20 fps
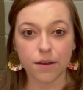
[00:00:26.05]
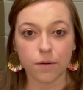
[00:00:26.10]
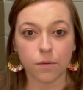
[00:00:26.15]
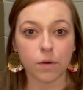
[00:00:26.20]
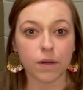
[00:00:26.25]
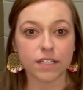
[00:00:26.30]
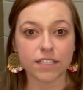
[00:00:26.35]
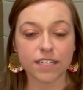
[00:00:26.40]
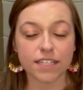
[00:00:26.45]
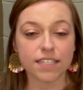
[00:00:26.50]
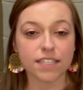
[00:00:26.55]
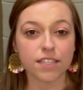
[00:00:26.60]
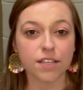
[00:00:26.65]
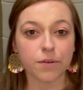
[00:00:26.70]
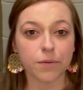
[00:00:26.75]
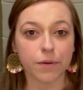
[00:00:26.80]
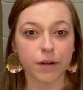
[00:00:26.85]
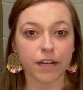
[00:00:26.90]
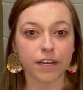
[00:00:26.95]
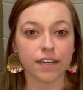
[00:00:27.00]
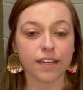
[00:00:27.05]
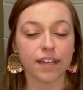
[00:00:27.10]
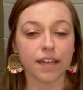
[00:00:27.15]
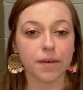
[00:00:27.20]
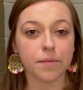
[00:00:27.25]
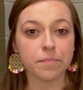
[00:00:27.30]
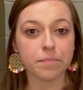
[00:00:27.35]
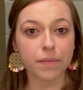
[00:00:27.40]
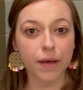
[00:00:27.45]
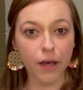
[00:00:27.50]
What does the word
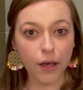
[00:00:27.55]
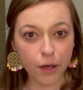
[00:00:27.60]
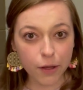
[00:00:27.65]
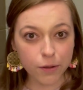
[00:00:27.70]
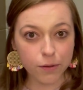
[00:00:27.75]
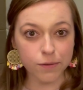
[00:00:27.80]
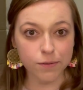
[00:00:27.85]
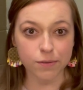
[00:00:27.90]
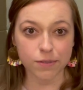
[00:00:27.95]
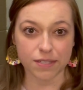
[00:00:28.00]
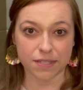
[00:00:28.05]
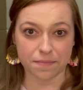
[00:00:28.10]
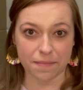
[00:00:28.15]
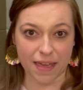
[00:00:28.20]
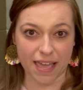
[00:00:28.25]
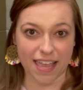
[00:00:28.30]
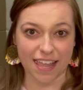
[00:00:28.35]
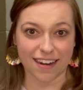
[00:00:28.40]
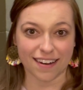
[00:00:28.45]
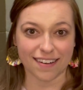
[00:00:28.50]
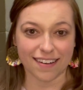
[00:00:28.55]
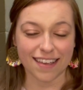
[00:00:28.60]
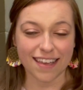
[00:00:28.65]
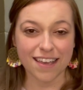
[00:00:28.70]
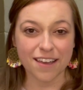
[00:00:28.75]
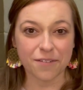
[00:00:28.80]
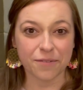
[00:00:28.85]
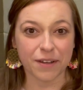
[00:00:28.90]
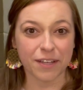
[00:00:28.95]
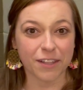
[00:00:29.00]
compose mean?
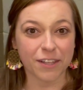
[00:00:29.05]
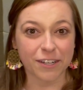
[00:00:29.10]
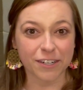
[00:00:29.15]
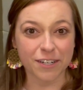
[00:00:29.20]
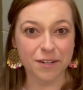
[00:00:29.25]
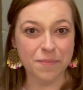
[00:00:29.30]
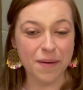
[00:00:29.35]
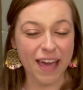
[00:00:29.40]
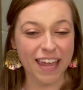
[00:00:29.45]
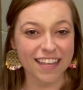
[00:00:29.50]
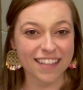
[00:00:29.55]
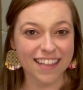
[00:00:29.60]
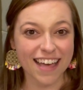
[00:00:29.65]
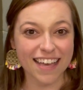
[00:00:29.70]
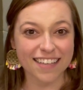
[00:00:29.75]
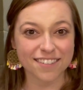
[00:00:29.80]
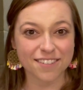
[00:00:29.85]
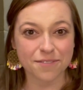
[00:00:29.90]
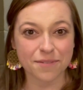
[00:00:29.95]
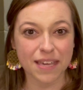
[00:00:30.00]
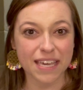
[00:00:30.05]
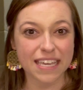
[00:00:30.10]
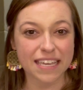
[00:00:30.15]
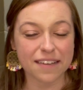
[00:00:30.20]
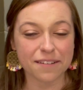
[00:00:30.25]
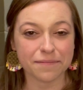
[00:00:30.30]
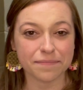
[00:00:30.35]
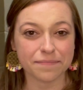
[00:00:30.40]
We learned about it last week.